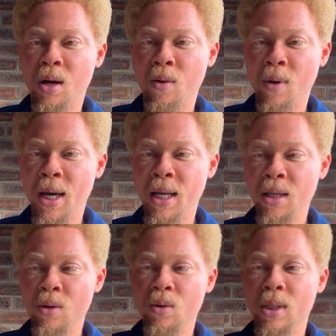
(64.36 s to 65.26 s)

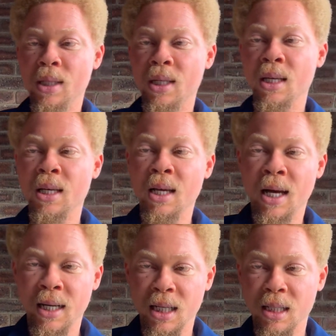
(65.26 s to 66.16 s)
When you see
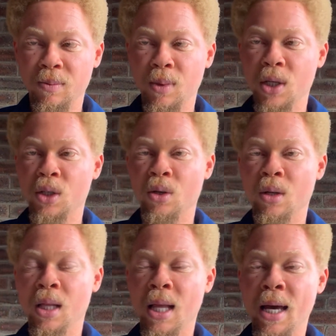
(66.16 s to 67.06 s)
an expression
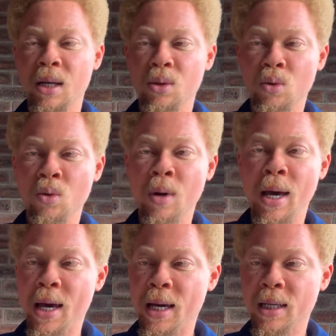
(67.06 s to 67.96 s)
like
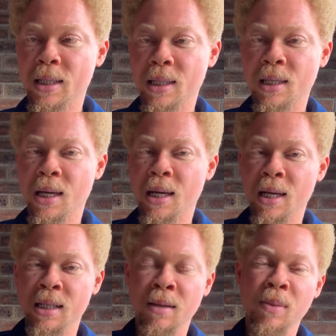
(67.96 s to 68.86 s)
2x,
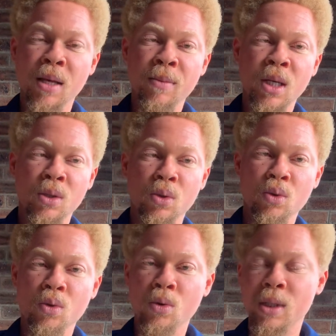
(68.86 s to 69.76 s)
it simply means
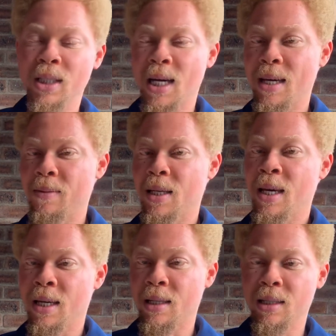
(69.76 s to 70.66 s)
2 times
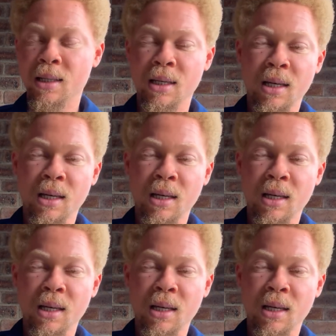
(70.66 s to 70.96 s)
x.